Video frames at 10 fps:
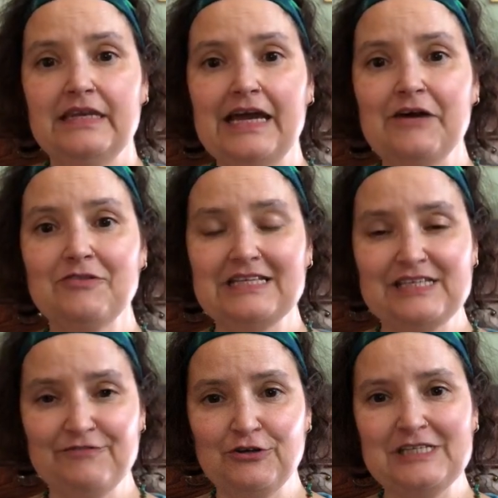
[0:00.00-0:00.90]
Now, this
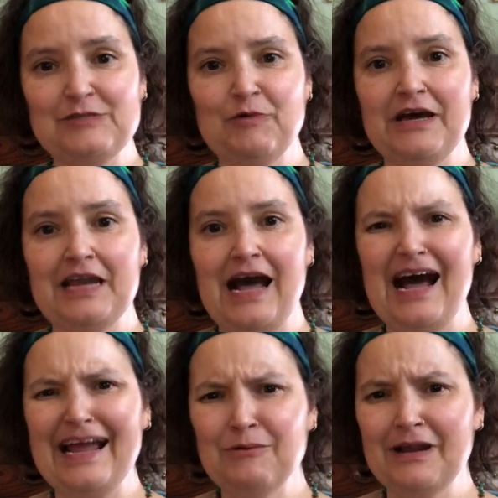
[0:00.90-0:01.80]
first one,
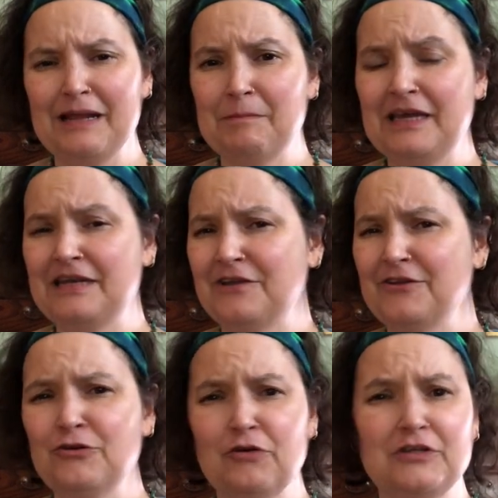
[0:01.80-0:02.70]
I recommend, although
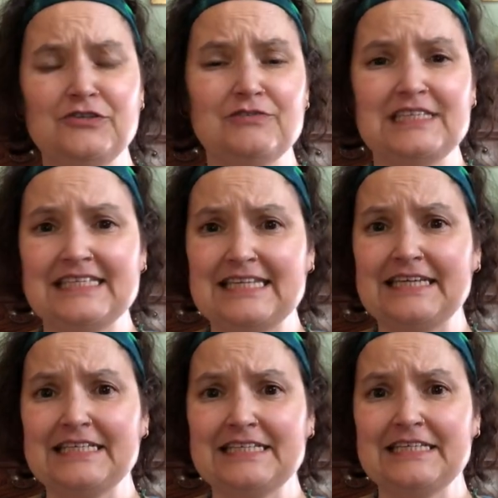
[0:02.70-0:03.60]
you could do this
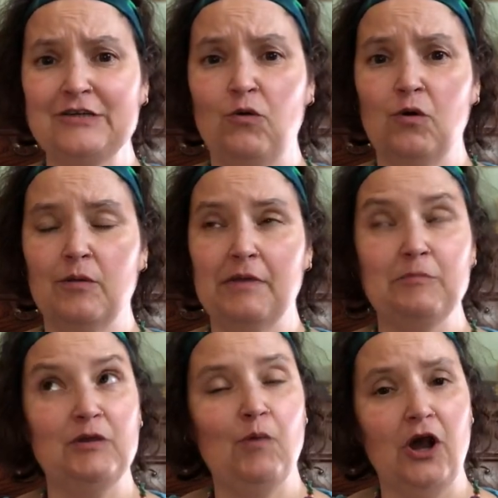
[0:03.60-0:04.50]
standing or
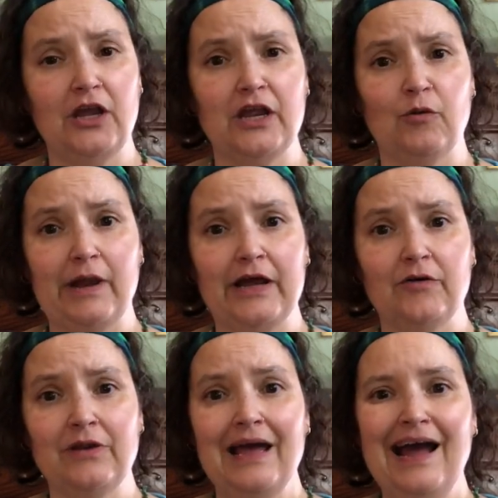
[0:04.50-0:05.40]
maybe walking
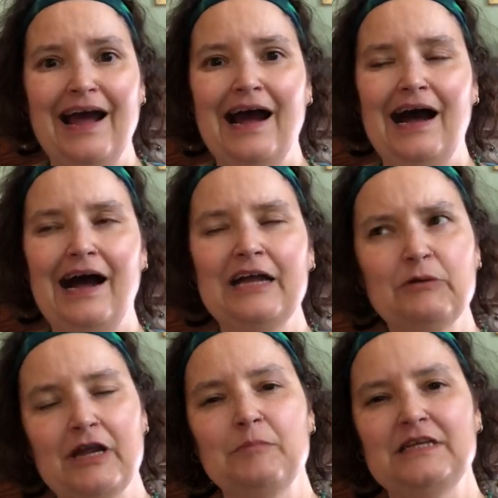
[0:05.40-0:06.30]
around, I
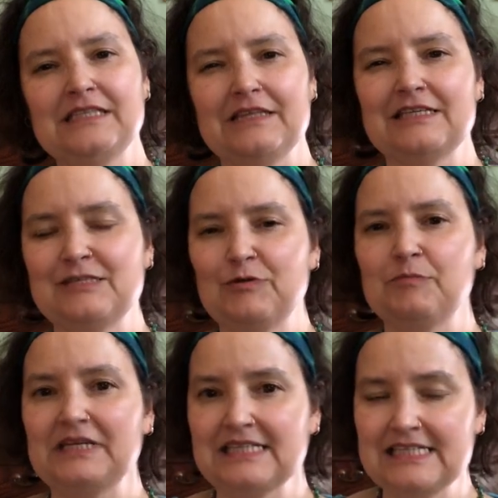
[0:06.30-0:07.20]
recommend that this one
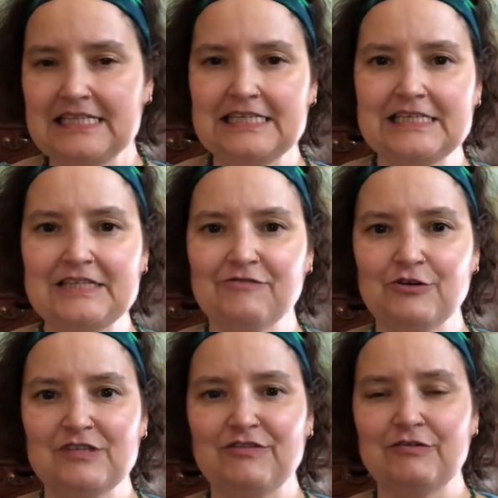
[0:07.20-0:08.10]
be seated the
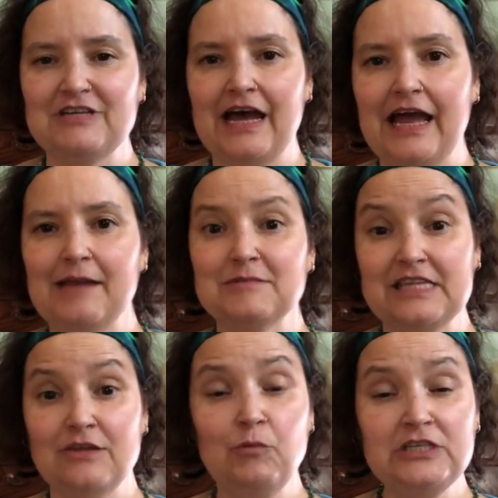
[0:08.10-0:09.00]
first few times,
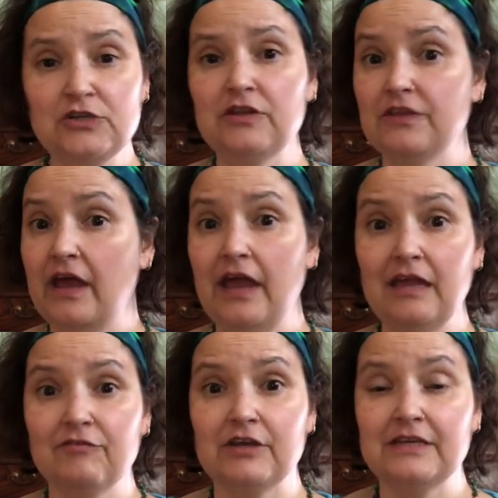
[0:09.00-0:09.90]
and then once you get the hang
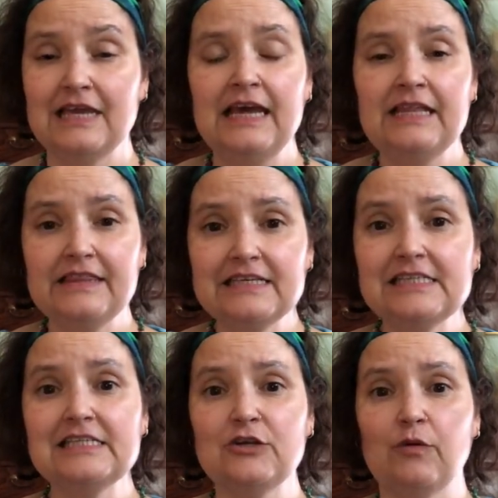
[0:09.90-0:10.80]
of it, this
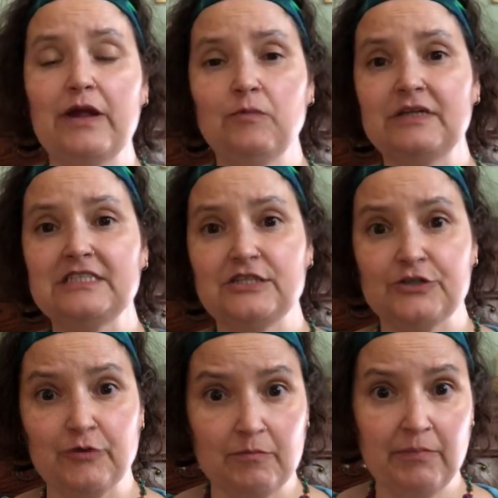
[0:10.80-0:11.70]
is a great one to
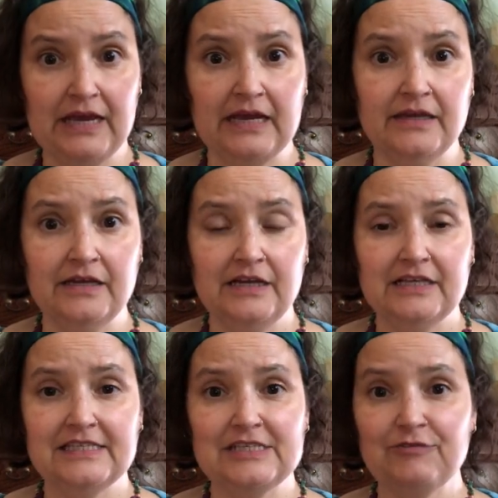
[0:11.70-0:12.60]
do in bed.
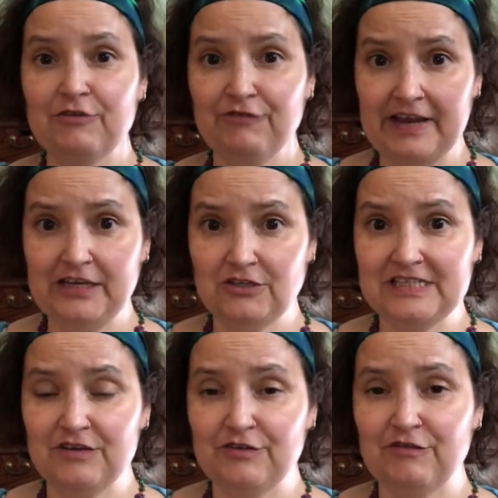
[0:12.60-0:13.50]
So if you find
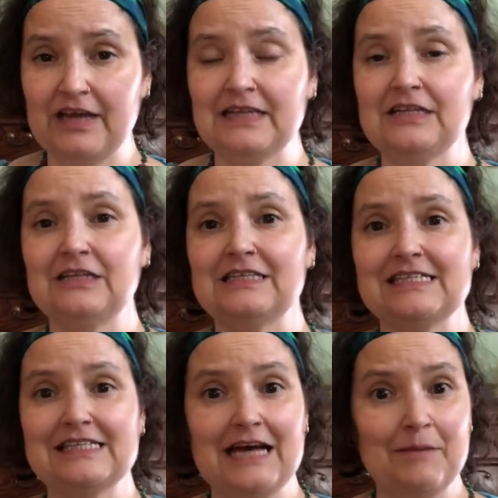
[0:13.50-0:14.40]
yourself you've got a little
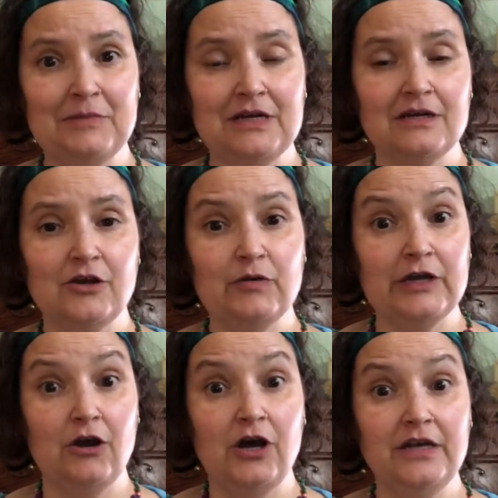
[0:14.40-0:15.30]
insomnia
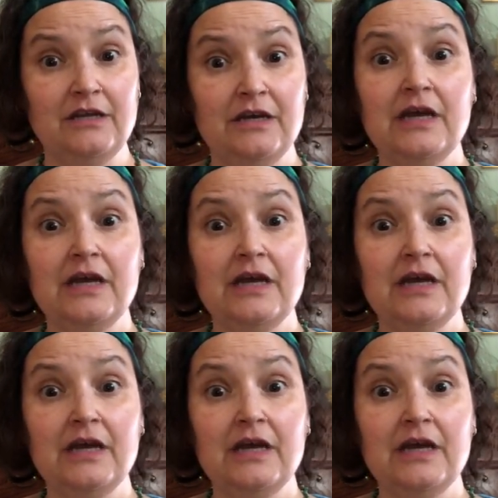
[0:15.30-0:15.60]
going on,